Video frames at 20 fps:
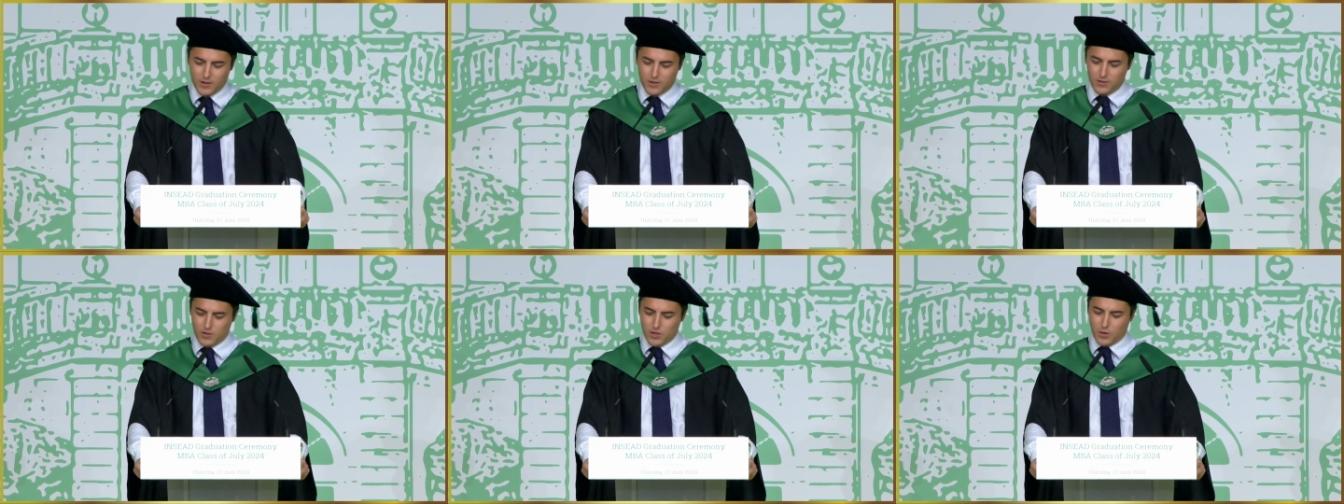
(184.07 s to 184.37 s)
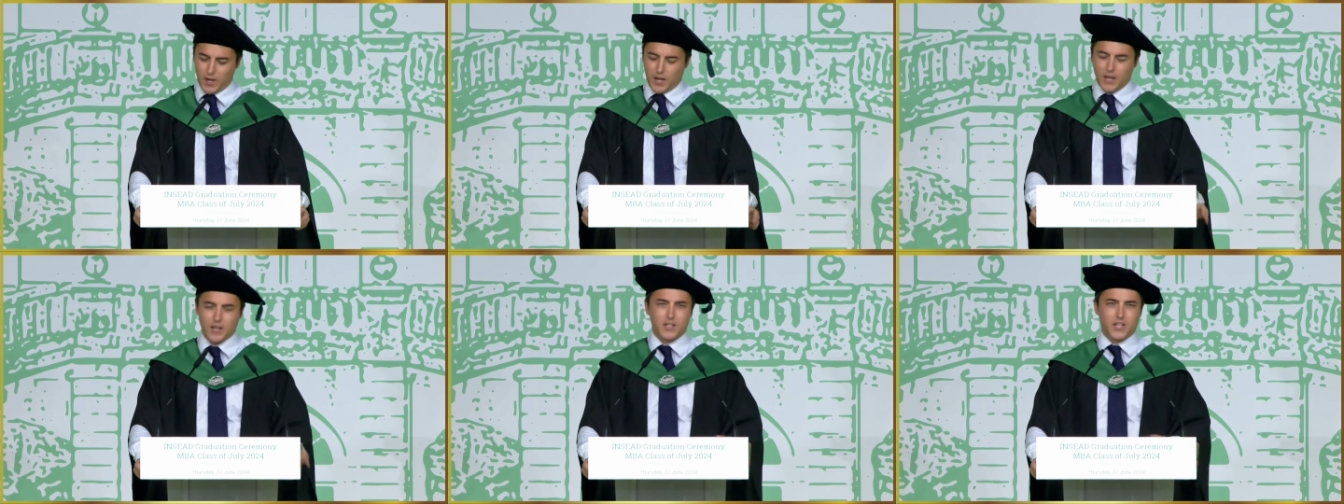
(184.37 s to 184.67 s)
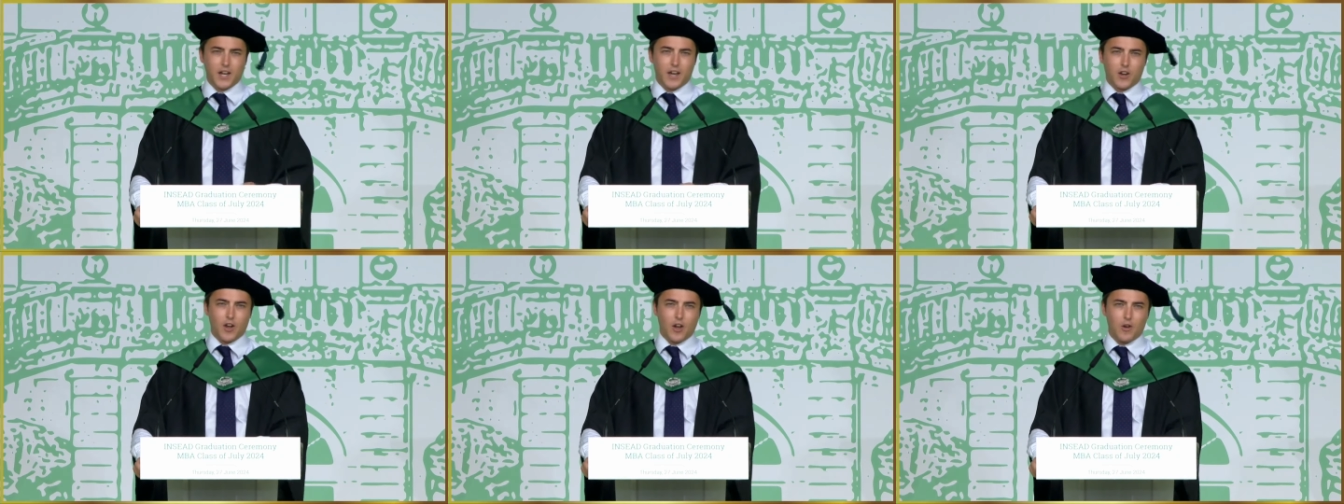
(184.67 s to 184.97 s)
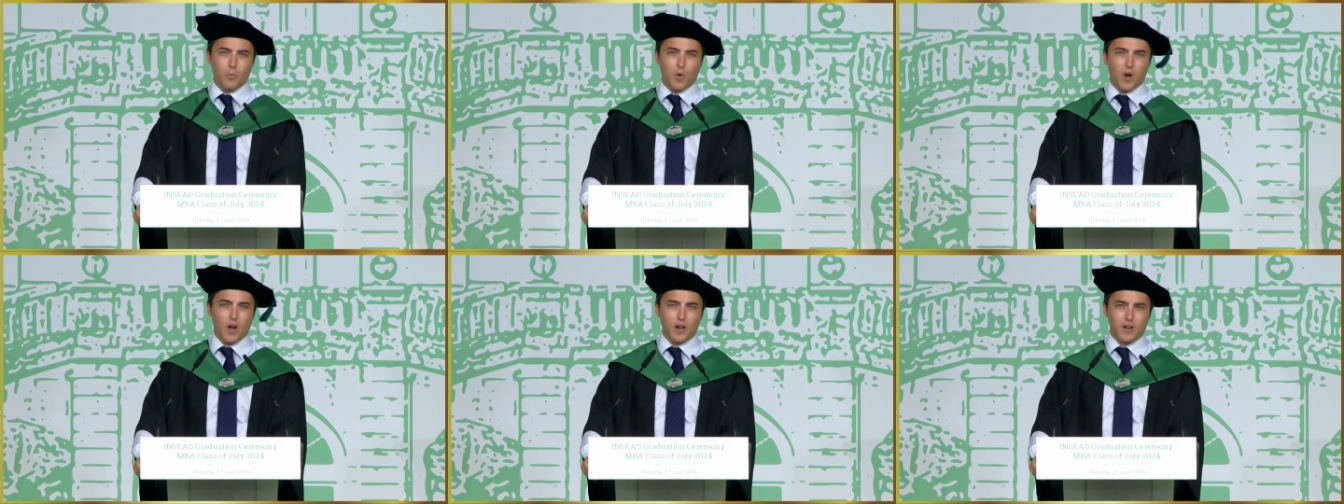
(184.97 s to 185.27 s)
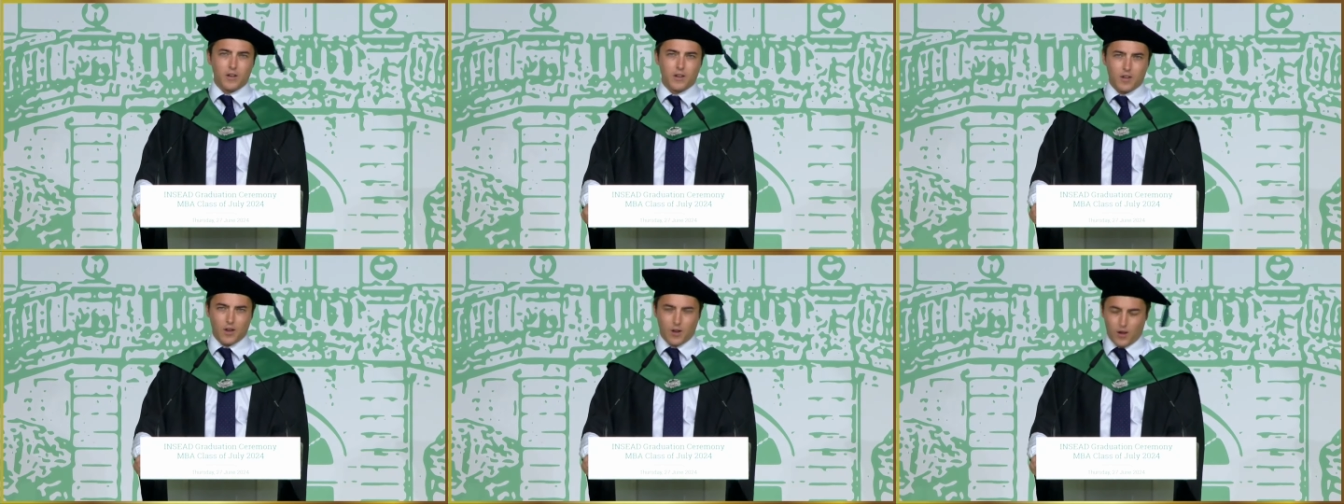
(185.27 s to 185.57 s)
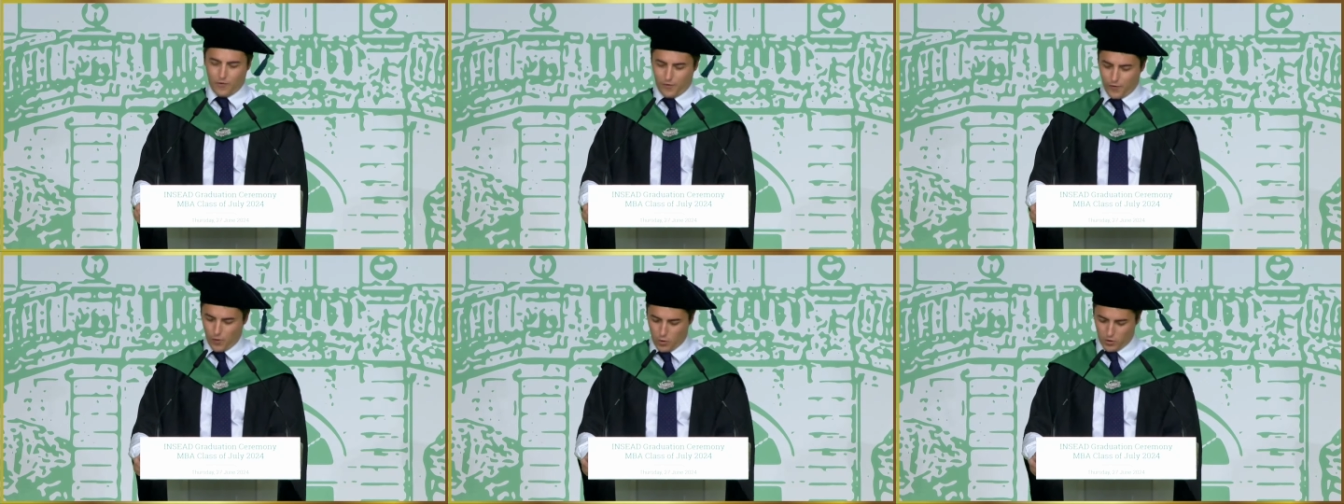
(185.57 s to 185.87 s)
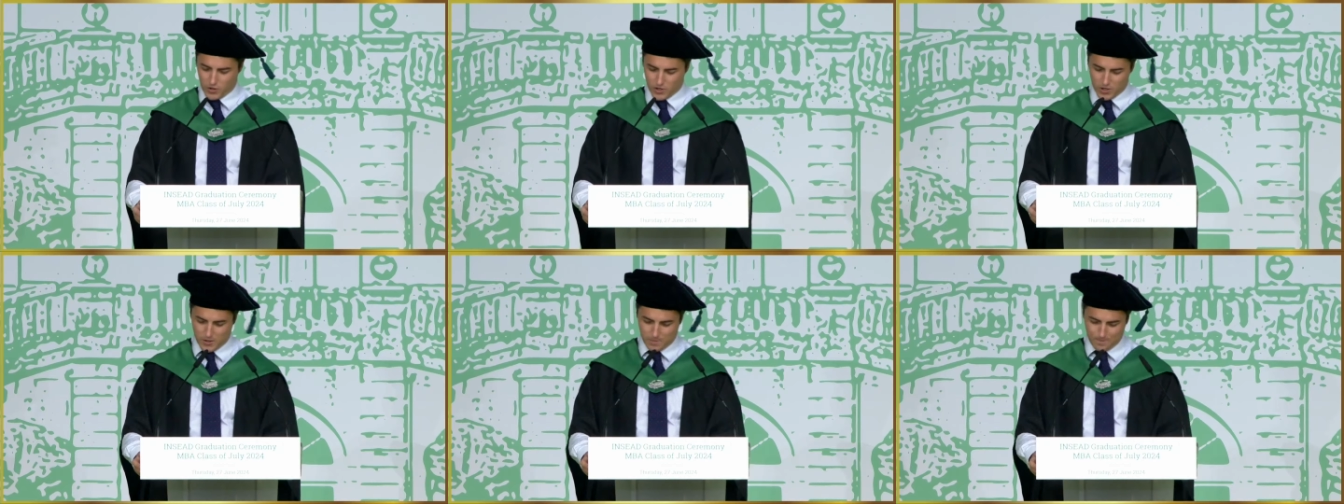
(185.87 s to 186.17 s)
doing INSEAD homework going
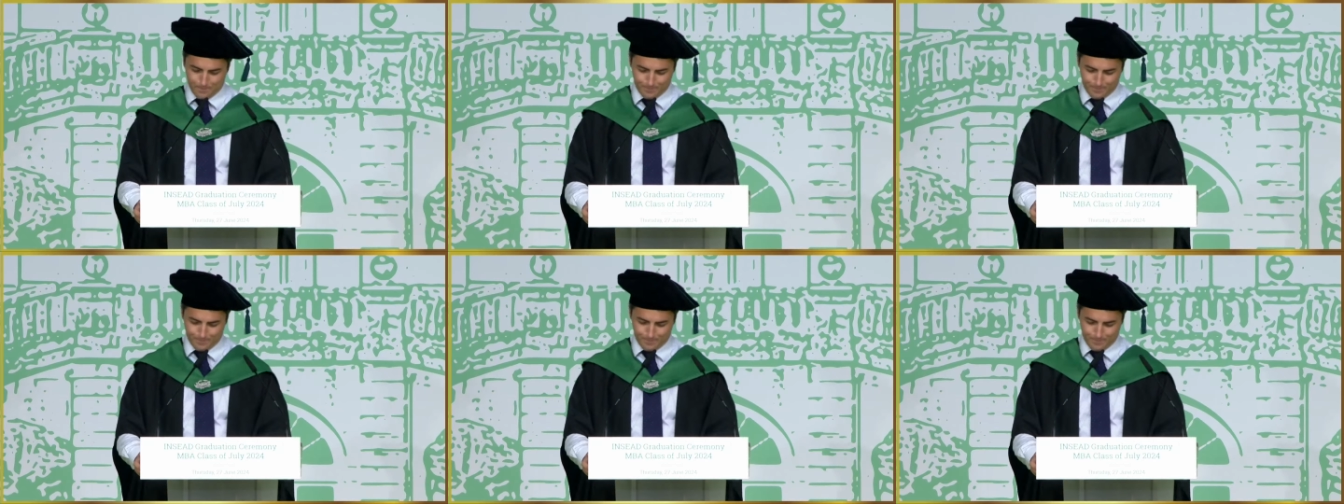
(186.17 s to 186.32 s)
forwards.